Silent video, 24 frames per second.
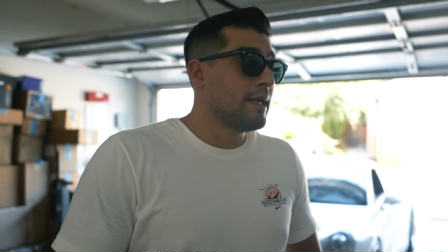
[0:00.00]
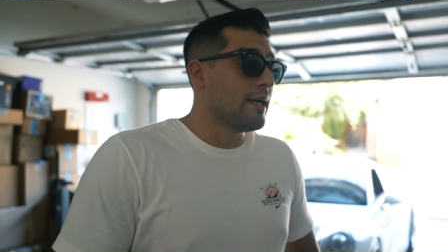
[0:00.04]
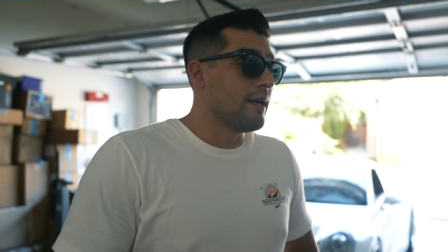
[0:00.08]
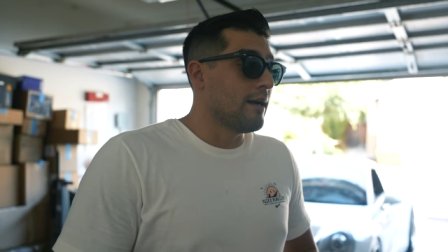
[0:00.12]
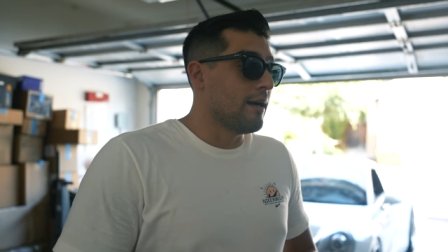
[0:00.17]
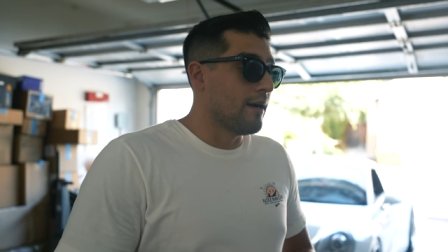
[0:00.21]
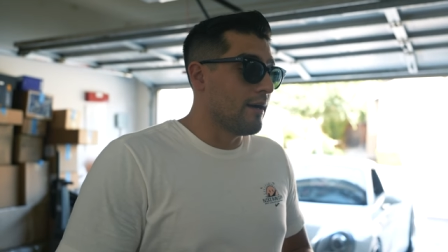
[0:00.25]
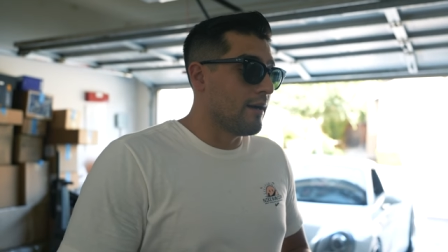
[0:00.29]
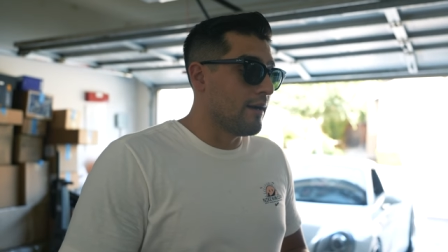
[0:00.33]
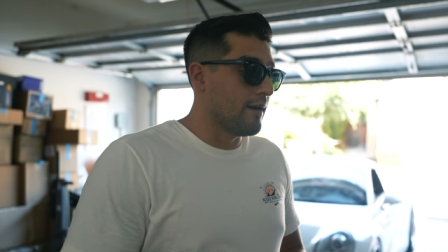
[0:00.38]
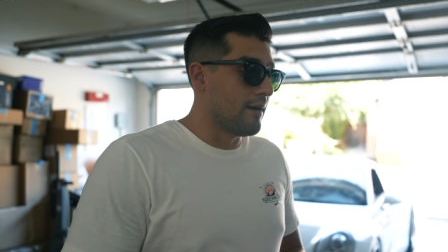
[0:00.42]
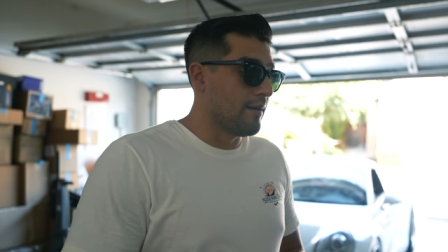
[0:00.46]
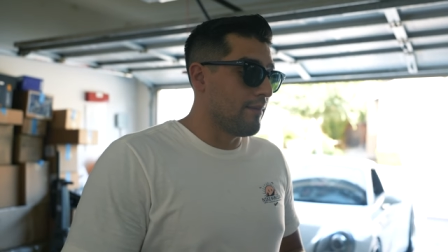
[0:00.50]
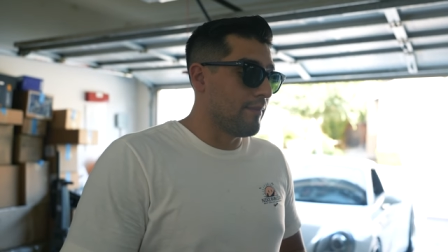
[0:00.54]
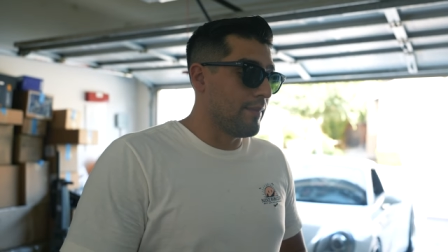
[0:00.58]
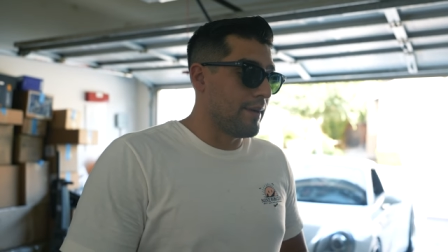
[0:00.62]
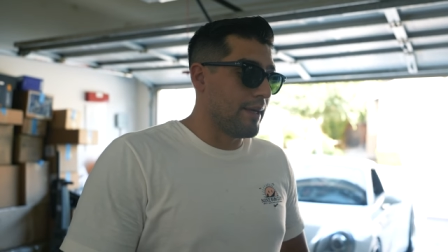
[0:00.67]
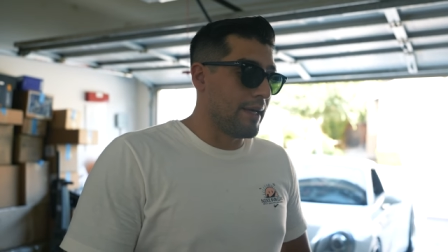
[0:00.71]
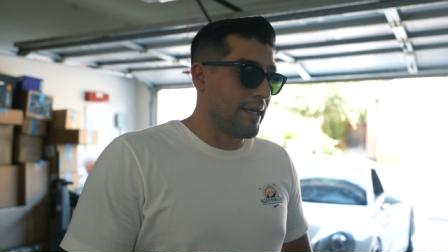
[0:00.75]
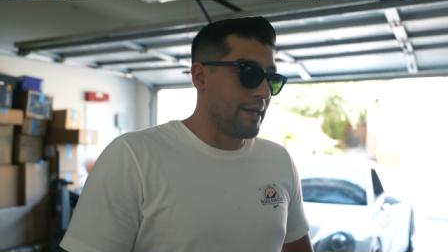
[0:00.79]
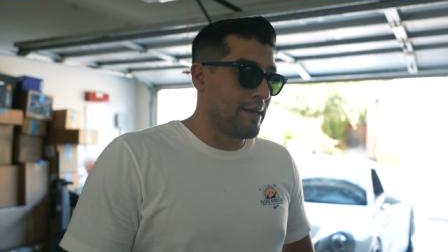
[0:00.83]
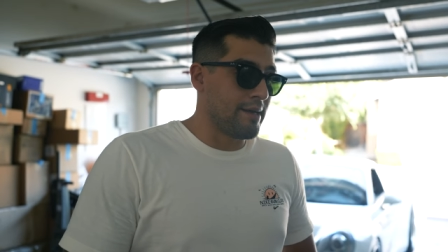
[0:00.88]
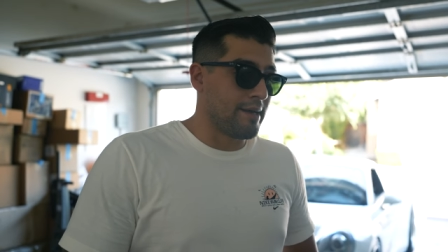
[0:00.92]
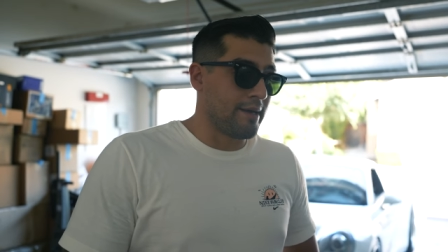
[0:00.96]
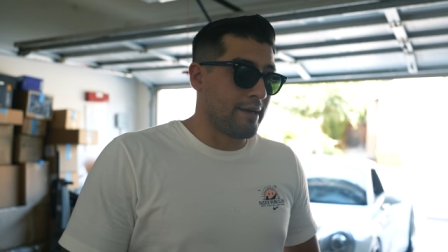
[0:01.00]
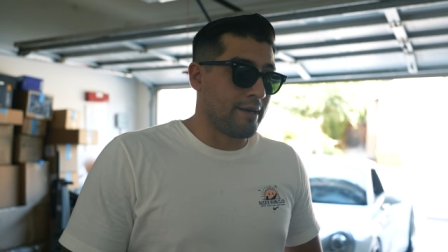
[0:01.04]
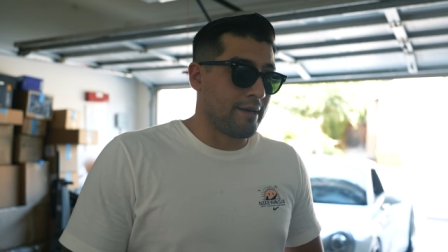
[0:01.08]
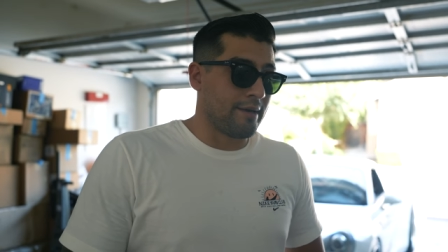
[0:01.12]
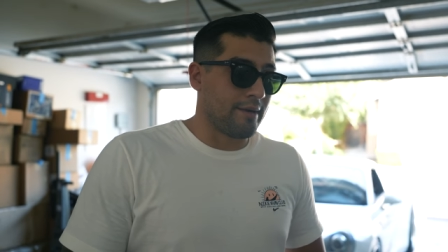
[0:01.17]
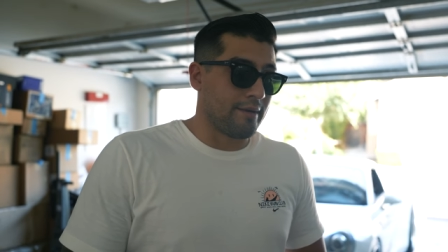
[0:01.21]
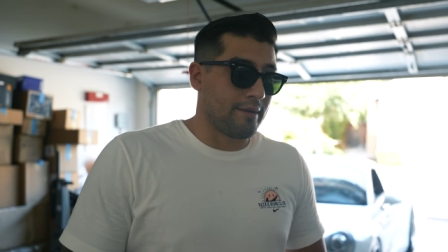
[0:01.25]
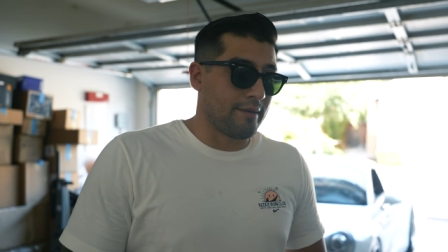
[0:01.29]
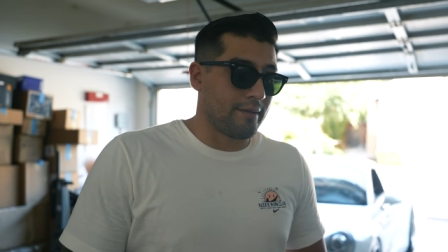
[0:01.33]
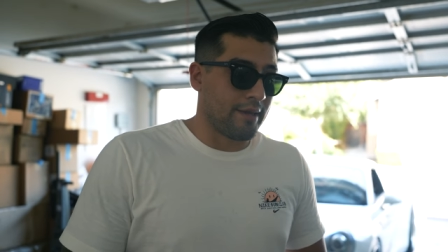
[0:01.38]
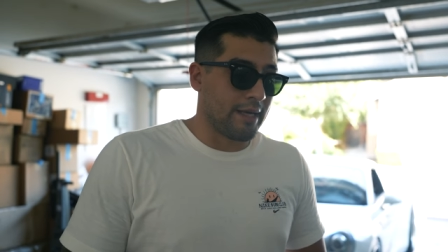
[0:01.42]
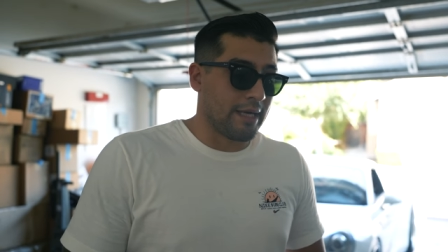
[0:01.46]
Um,
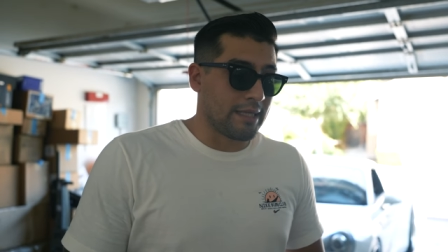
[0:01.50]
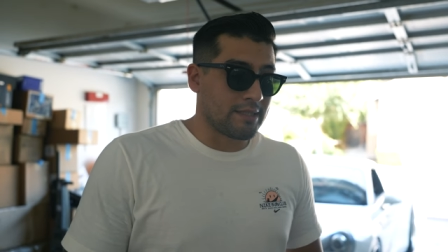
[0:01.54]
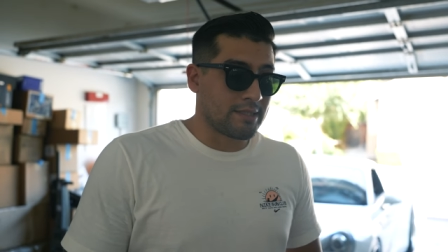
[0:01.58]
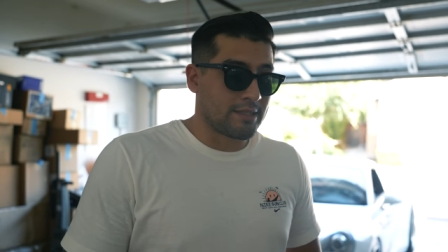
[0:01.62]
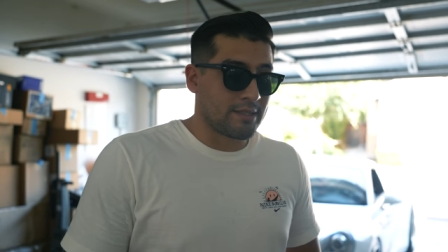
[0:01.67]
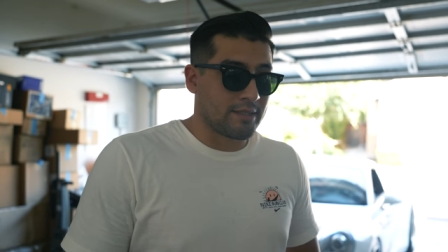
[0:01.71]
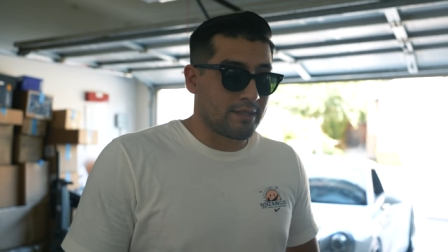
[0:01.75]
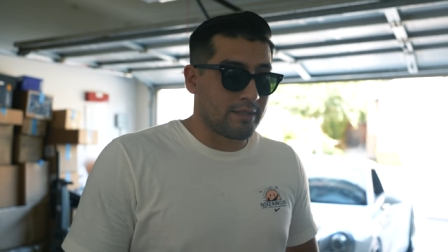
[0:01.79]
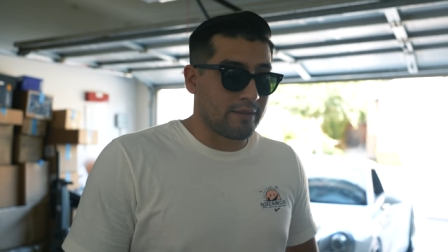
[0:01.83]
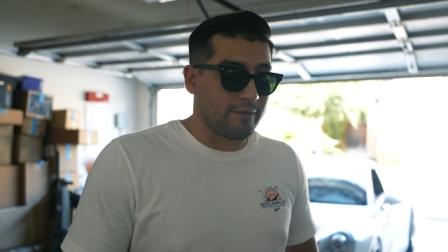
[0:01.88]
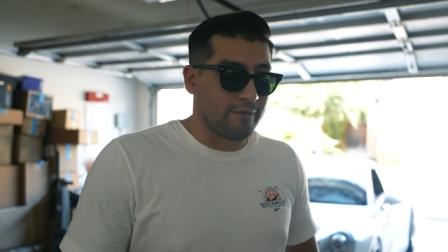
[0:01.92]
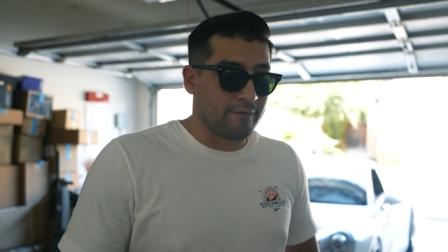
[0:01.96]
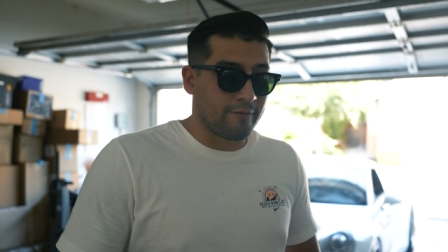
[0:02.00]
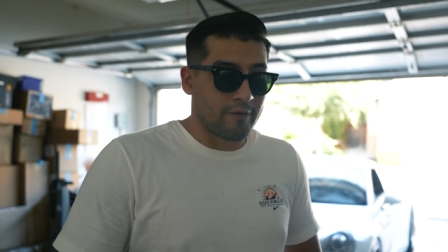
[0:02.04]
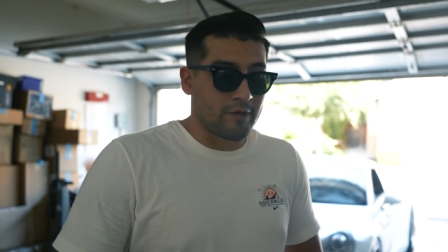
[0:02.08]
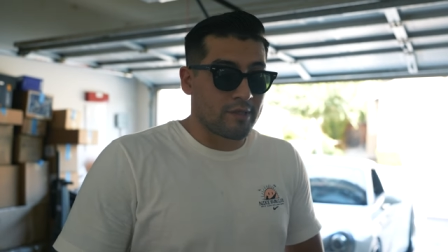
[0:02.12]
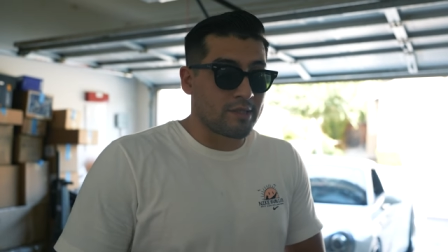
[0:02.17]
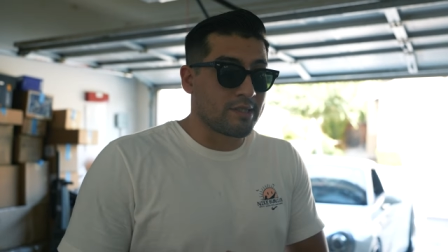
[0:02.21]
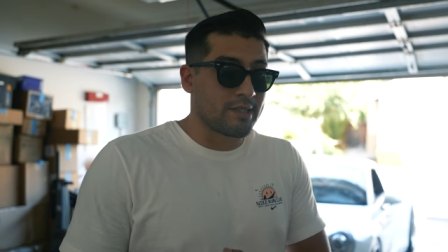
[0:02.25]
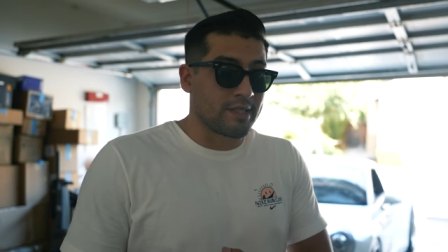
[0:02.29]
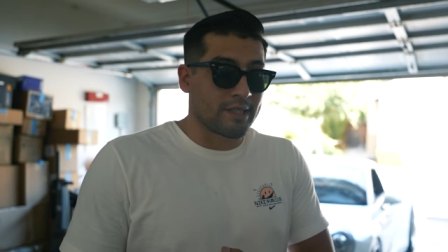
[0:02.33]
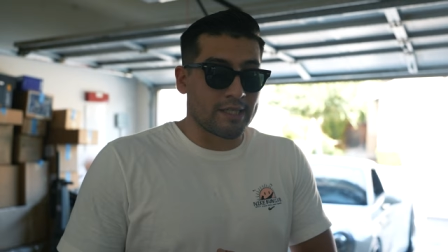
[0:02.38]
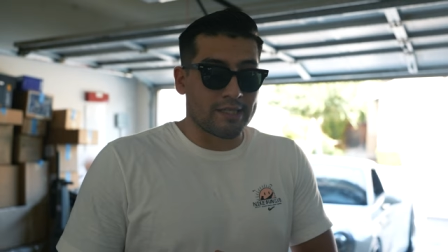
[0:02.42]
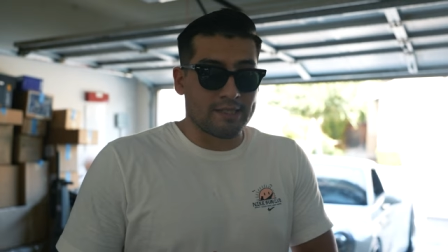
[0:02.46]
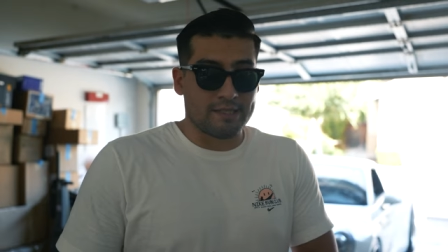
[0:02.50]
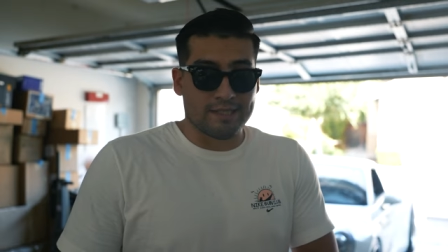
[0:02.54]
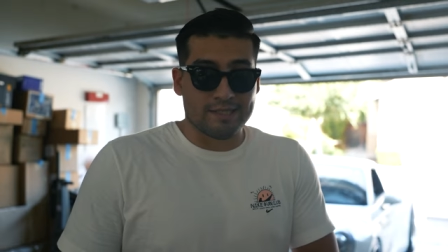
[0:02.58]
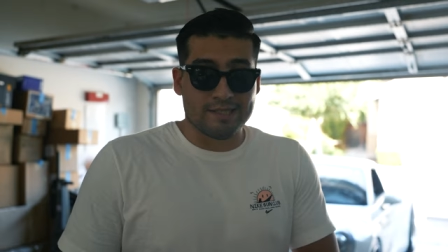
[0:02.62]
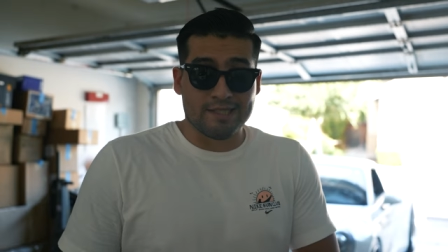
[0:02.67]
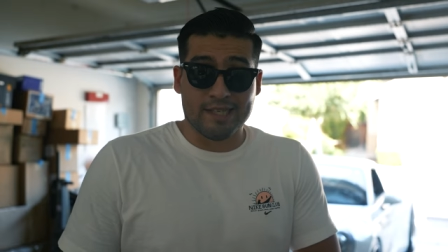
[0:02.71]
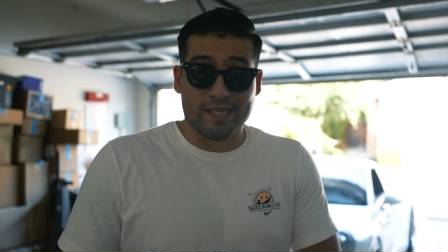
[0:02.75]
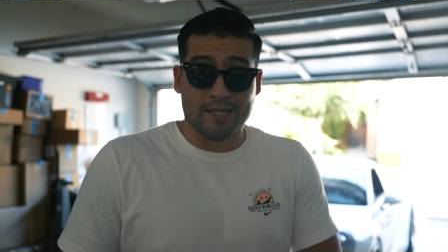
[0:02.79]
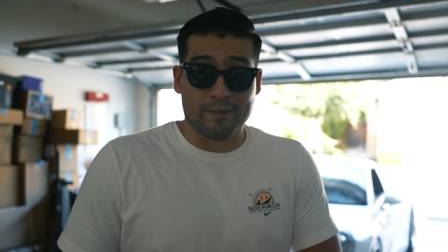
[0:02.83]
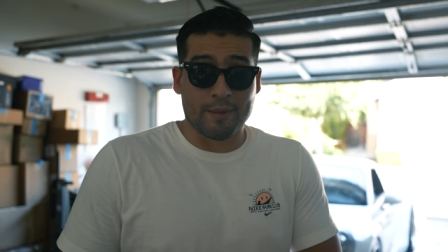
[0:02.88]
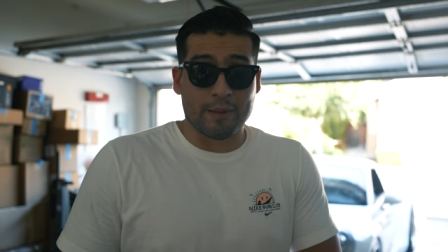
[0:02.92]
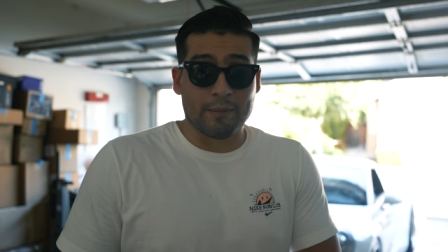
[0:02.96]
and that's the first thing I
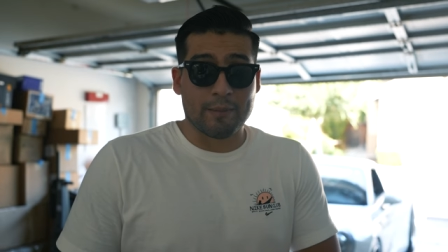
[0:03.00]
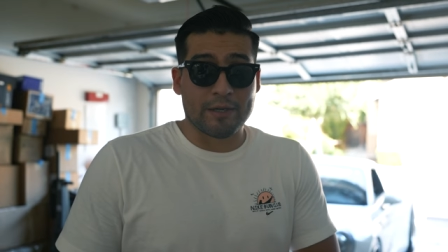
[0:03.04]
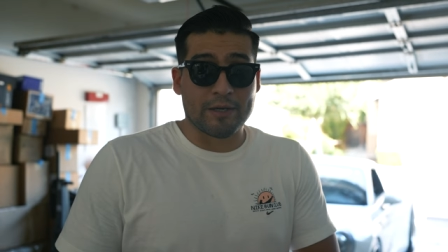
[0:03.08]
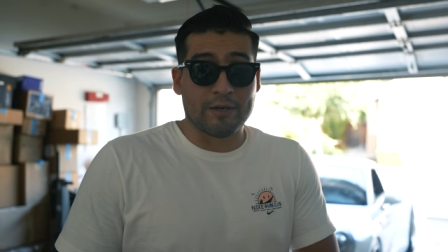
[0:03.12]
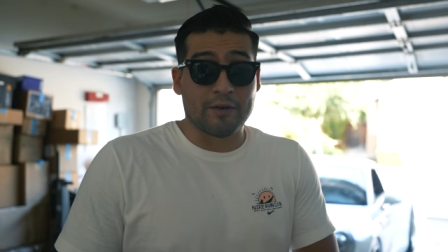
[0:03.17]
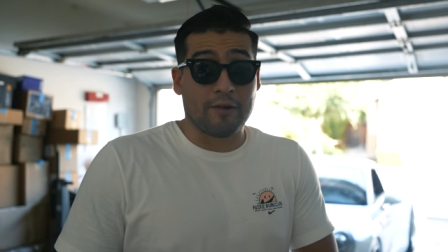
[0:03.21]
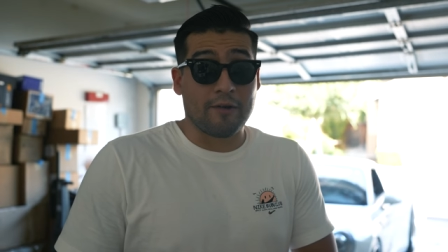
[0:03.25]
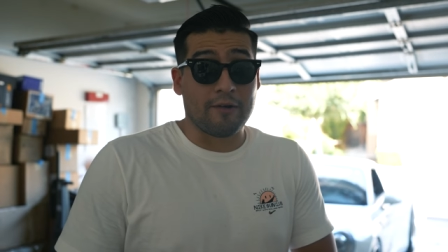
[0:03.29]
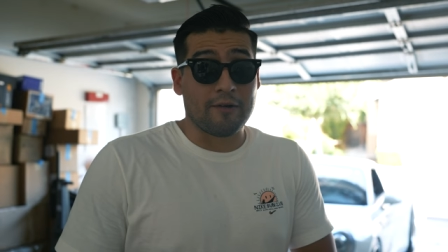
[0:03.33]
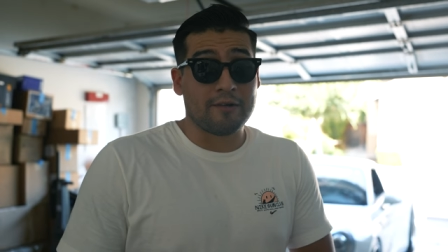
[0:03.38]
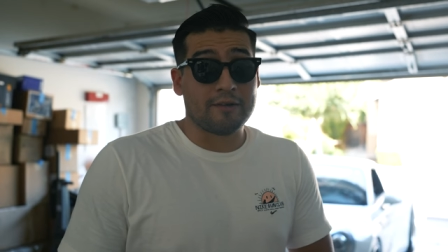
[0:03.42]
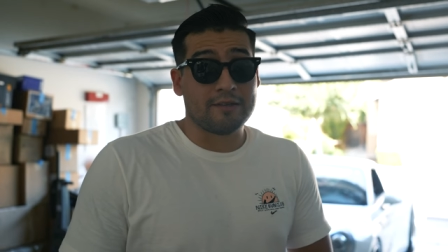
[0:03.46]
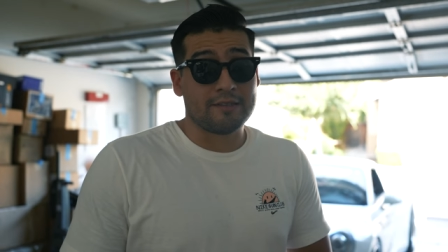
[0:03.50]
dislike about my car.